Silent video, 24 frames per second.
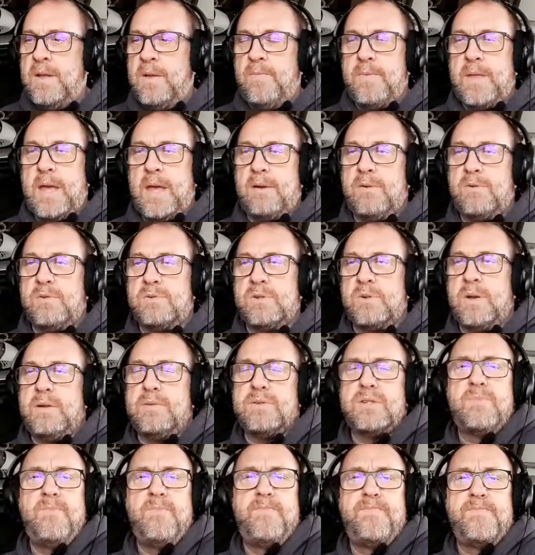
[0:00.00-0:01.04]
when I was
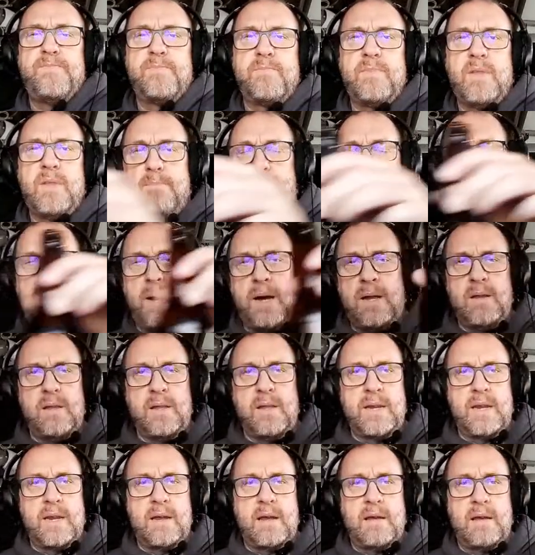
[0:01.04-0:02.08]

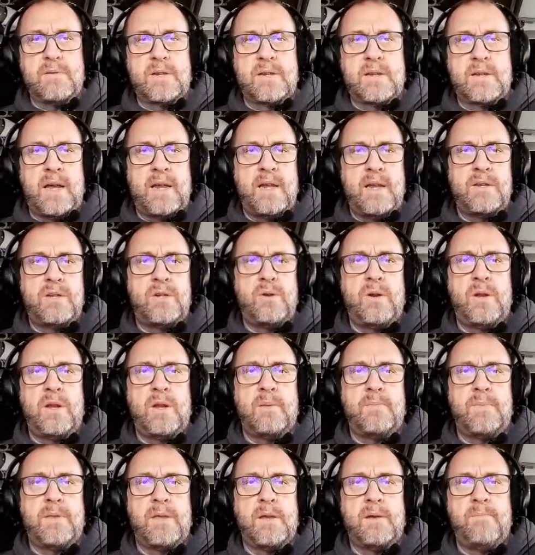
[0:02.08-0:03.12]
bottling, I was kind of tuning up
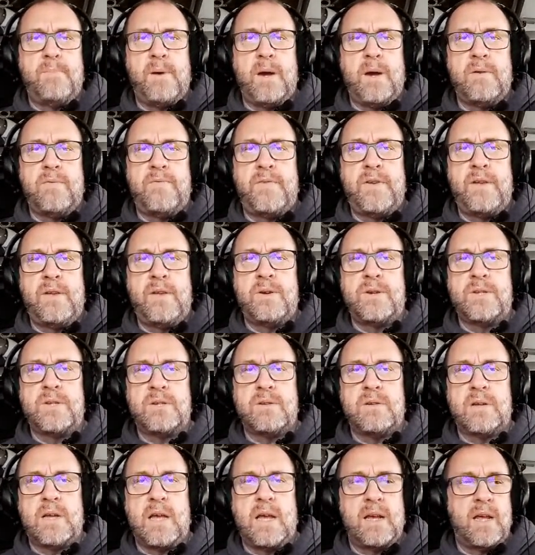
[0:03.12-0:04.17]
the bottle filler,
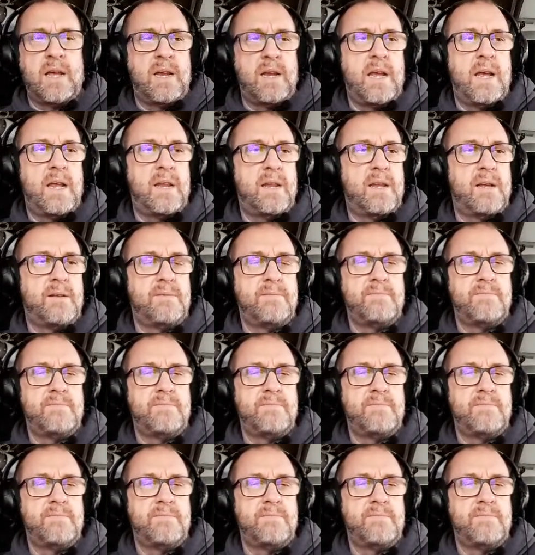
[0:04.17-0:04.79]
so I kind of had a